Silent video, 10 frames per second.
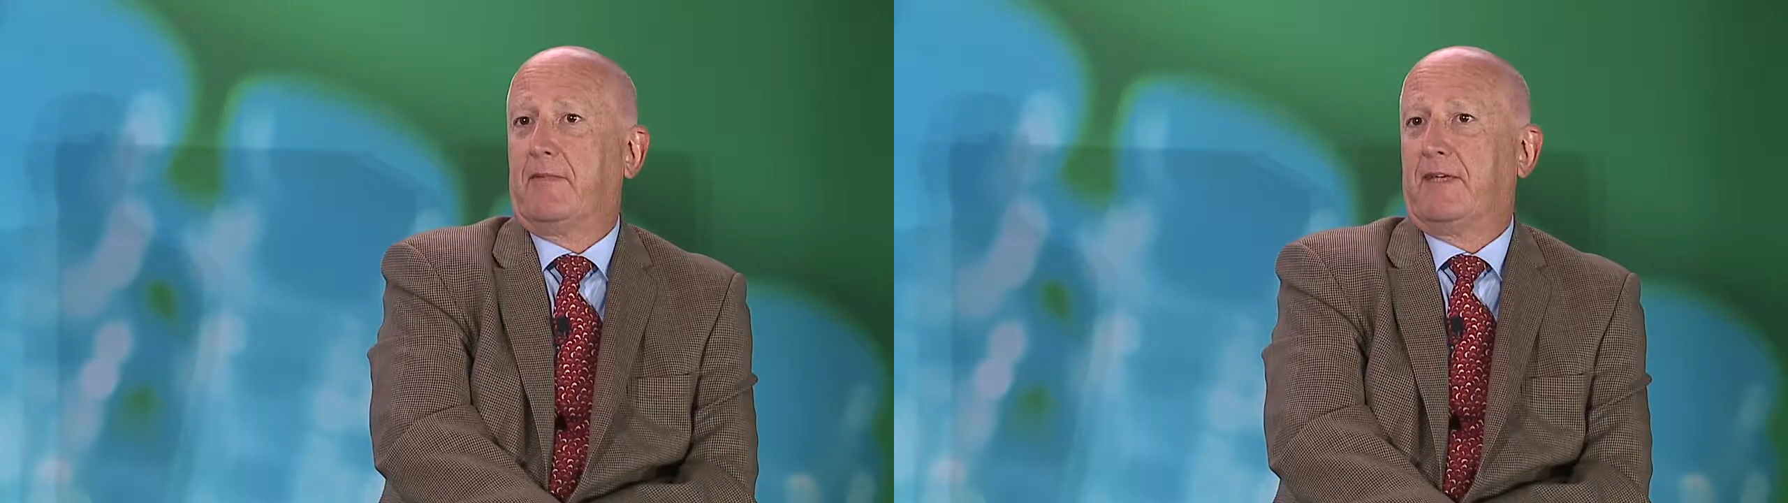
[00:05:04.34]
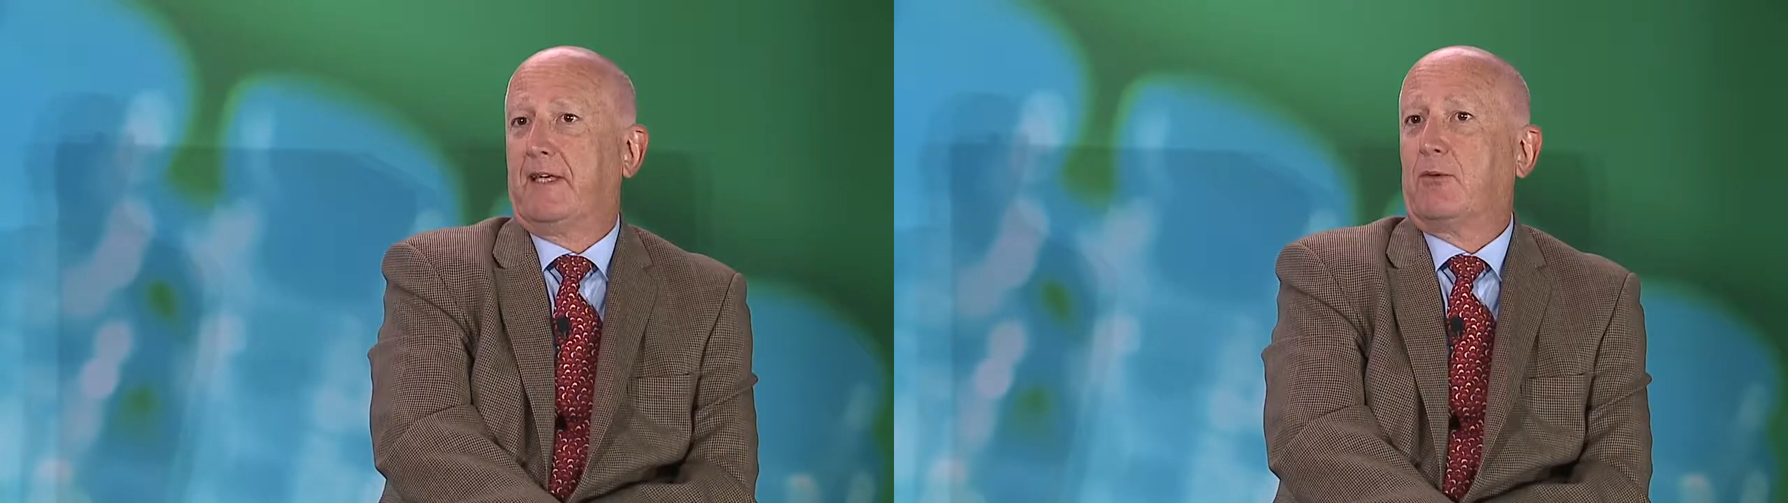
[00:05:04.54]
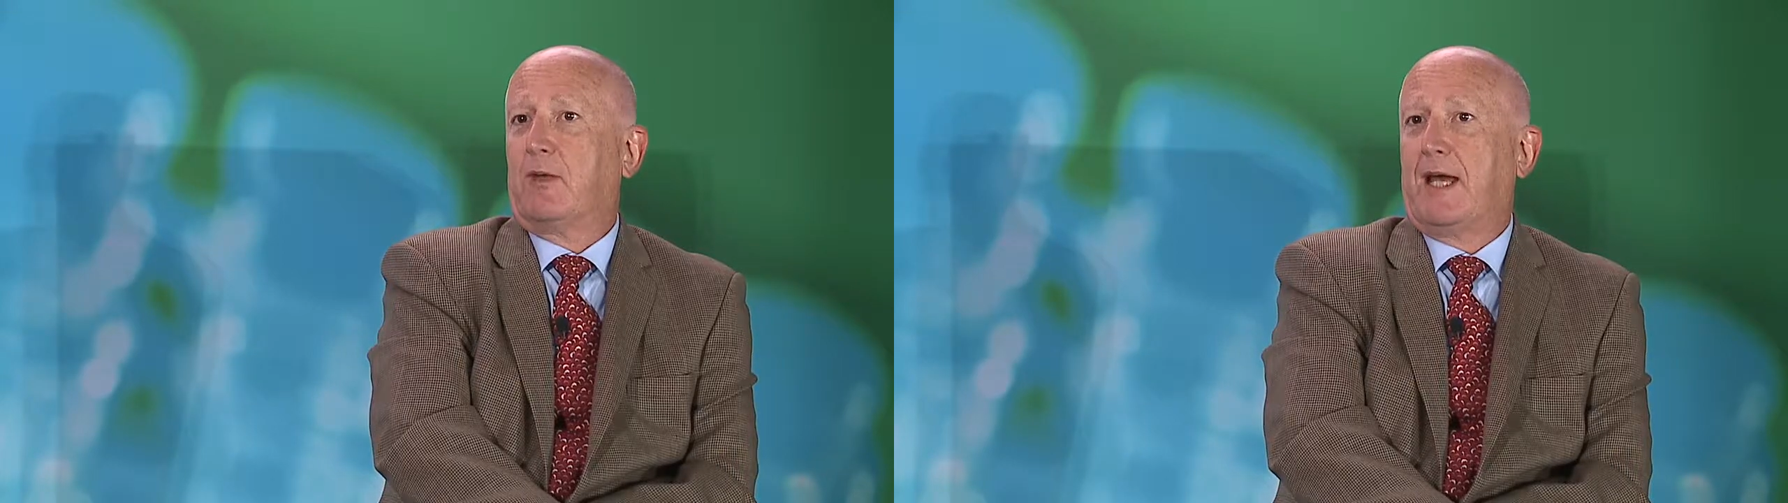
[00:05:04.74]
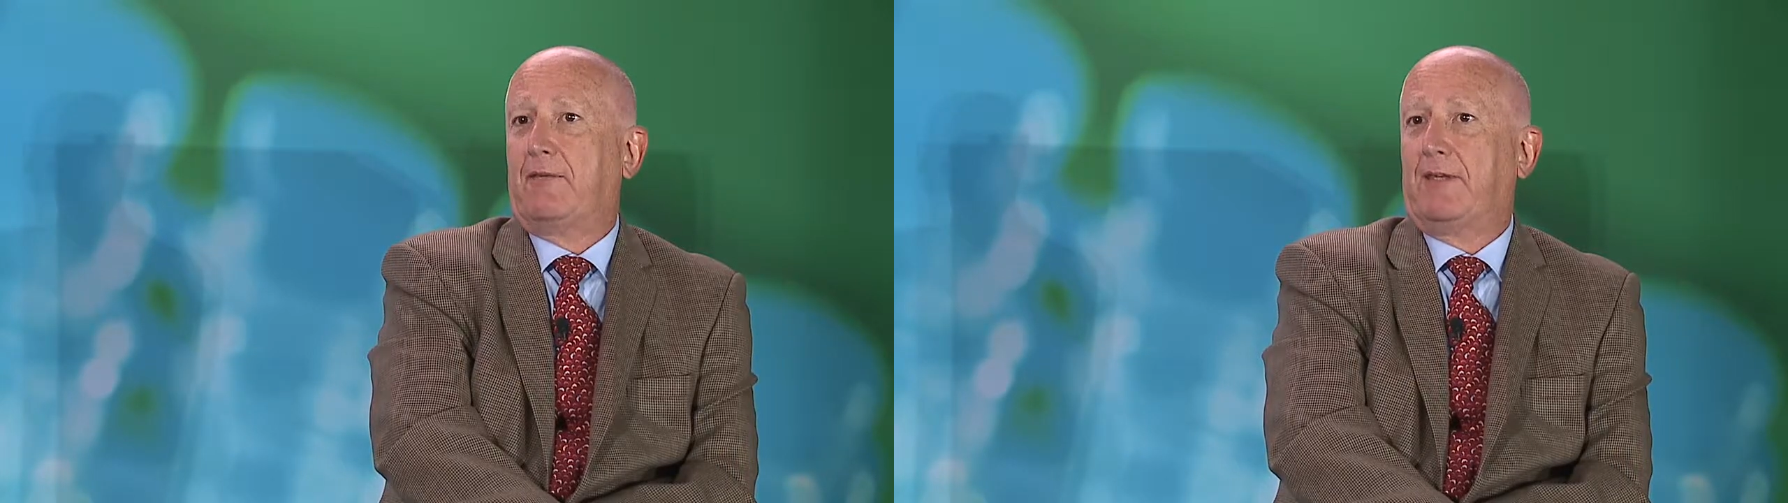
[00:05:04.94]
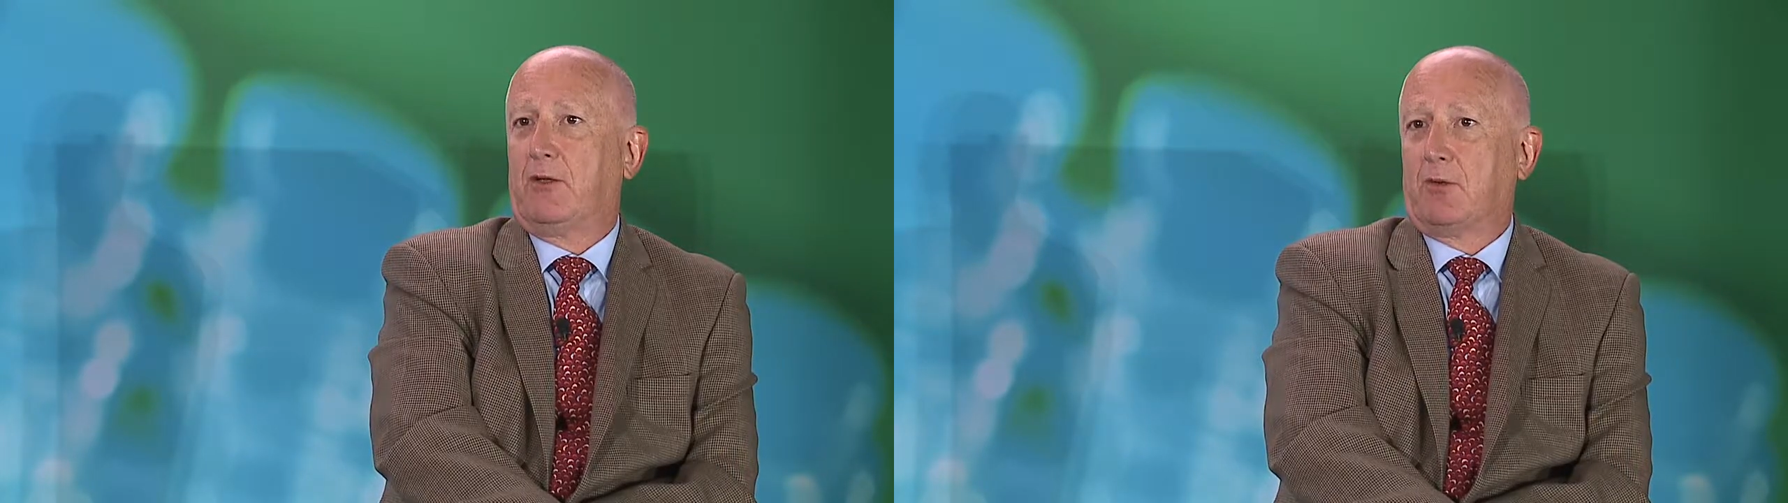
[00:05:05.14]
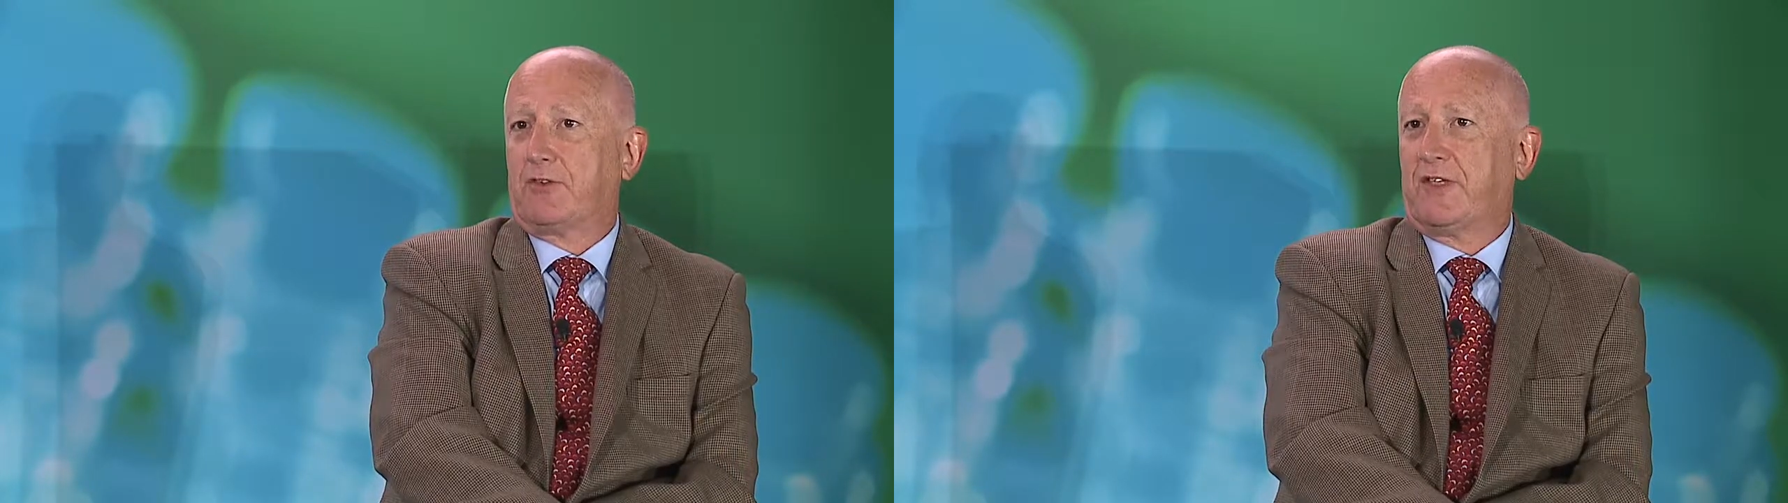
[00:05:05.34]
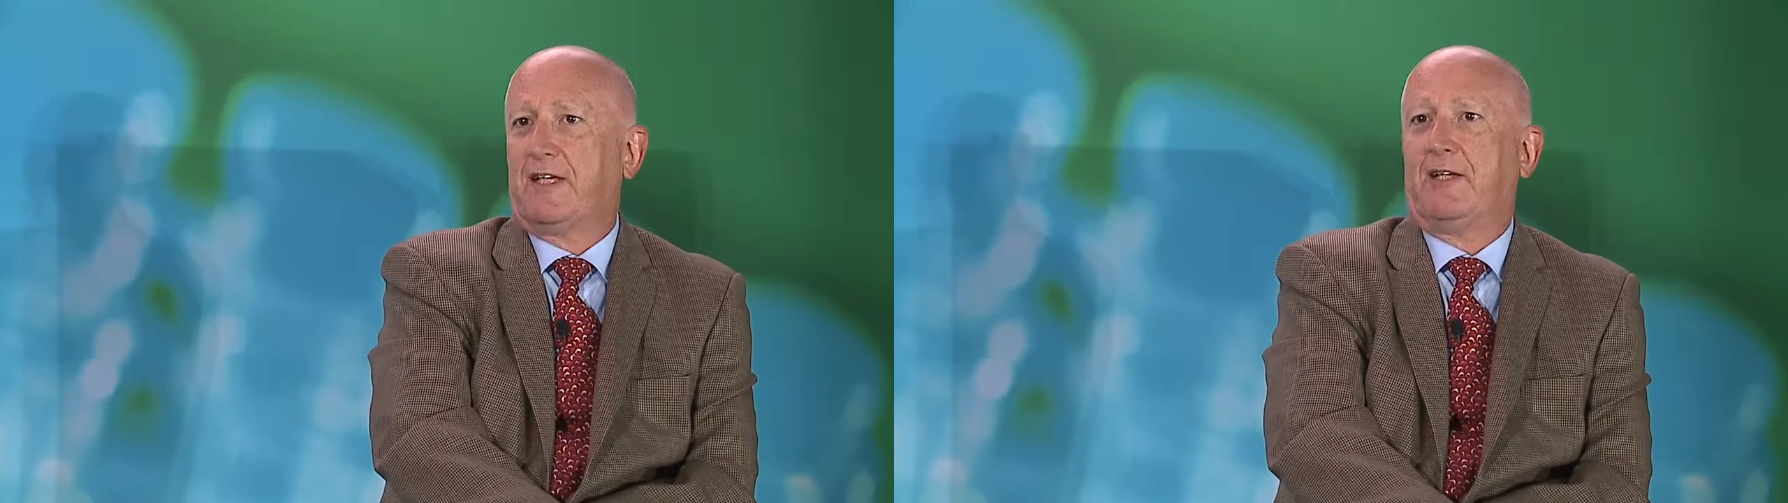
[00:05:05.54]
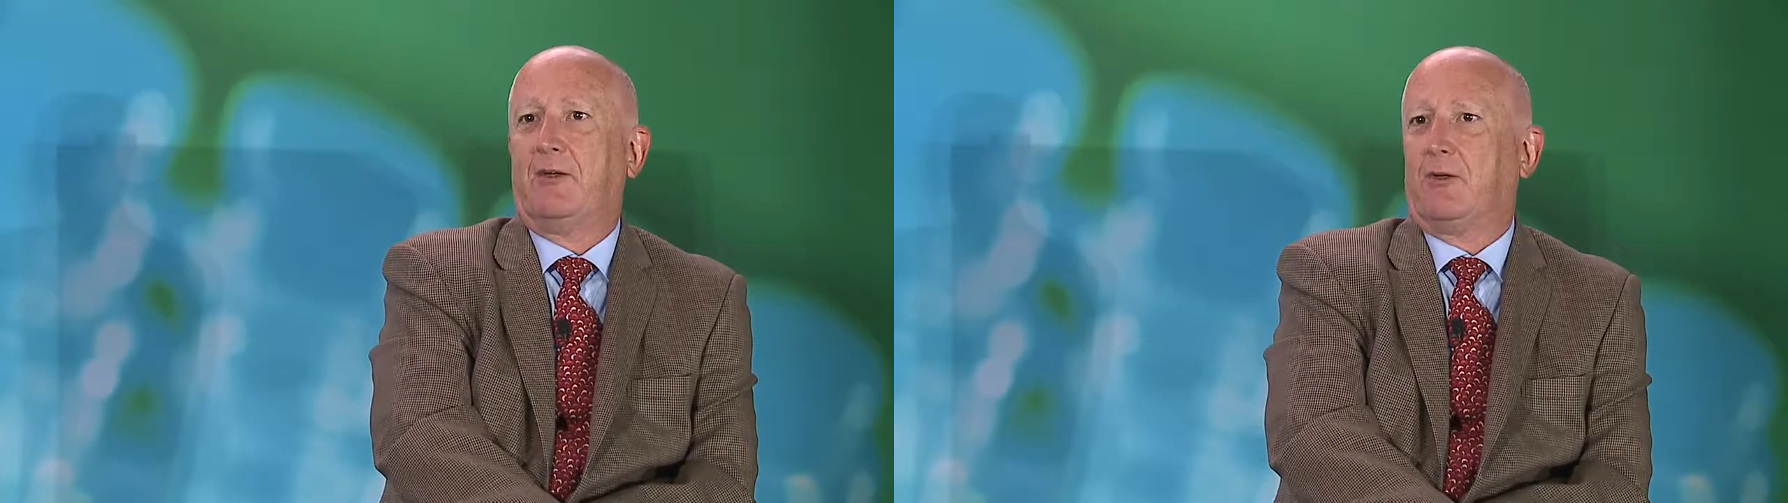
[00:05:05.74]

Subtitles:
think we'll have the all singing